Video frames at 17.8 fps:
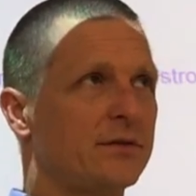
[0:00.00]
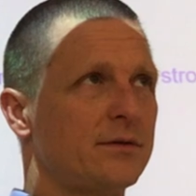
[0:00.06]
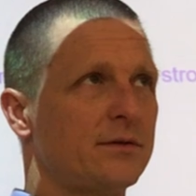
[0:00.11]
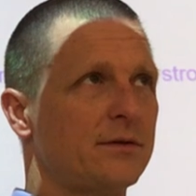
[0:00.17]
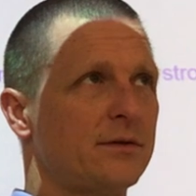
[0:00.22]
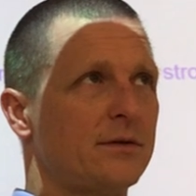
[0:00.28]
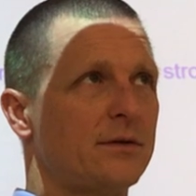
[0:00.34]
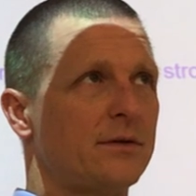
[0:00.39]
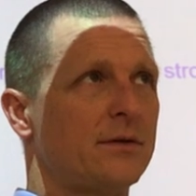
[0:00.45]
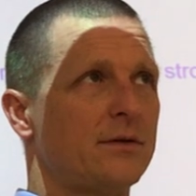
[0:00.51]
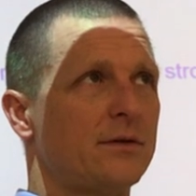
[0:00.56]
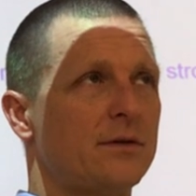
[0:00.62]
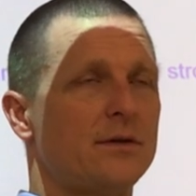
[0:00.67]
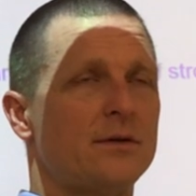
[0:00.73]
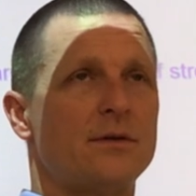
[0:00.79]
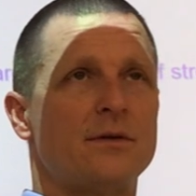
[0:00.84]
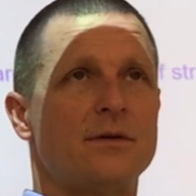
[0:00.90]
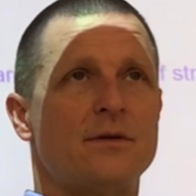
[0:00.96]

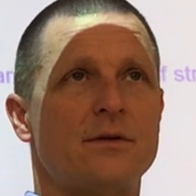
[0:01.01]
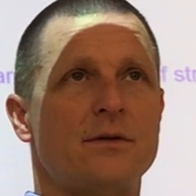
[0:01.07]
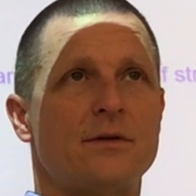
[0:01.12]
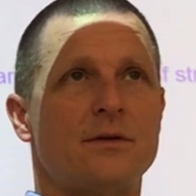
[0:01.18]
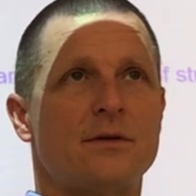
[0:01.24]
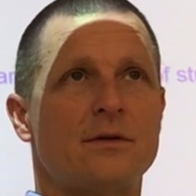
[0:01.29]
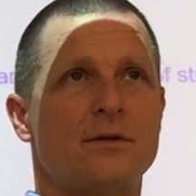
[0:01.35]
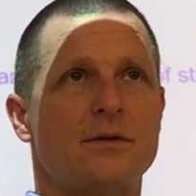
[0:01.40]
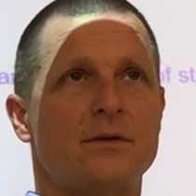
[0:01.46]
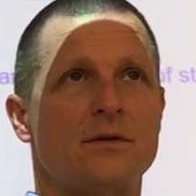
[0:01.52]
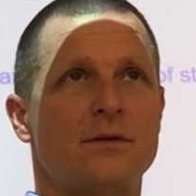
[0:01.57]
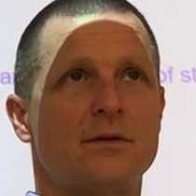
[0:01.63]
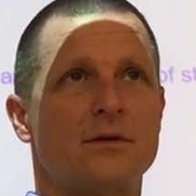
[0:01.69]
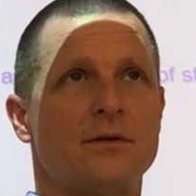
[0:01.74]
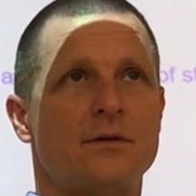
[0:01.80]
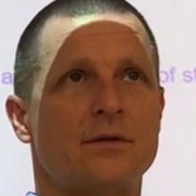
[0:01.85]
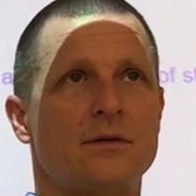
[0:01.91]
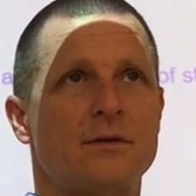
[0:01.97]

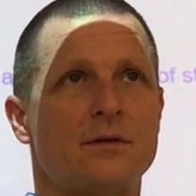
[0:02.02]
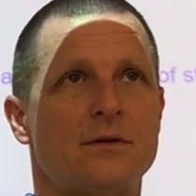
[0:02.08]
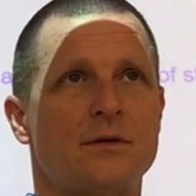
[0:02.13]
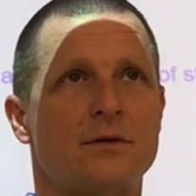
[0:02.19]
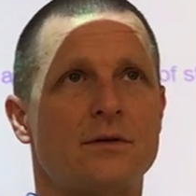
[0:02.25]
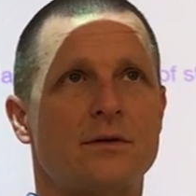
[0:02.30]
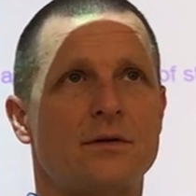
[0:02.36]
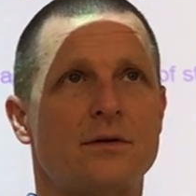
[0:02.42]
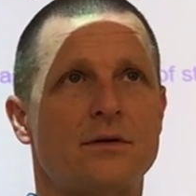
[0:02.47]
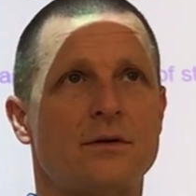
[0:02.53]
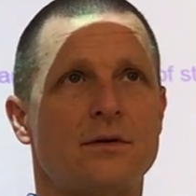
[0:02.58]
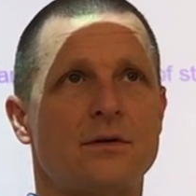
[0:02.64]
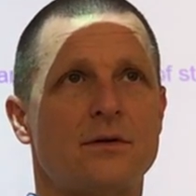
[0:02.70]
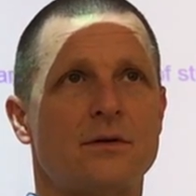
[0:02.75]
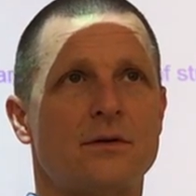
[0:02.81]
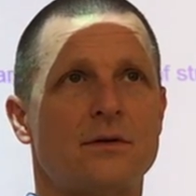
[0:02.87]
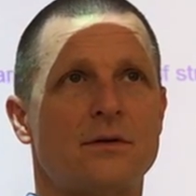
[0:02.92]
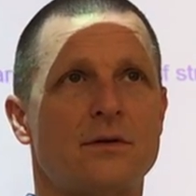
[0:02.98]

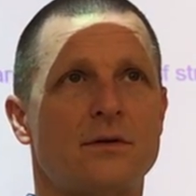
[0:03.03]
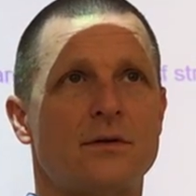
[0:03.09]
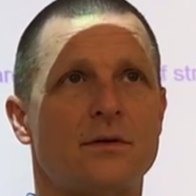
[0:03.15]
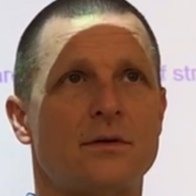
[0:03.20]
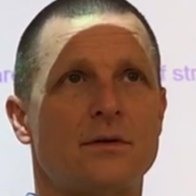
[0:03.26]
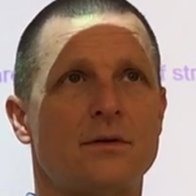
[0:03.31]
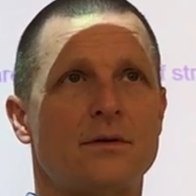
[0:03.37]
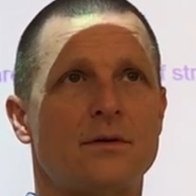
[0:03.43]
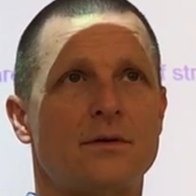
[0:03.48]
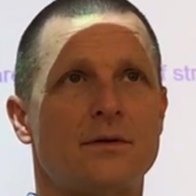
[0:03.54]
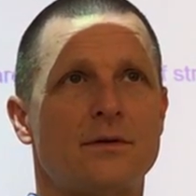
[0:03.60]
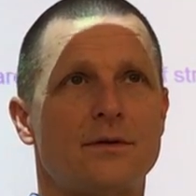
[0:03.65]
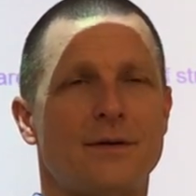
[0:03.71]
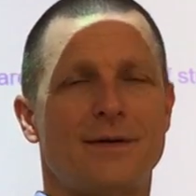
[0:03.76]
No one is speaking in this clip.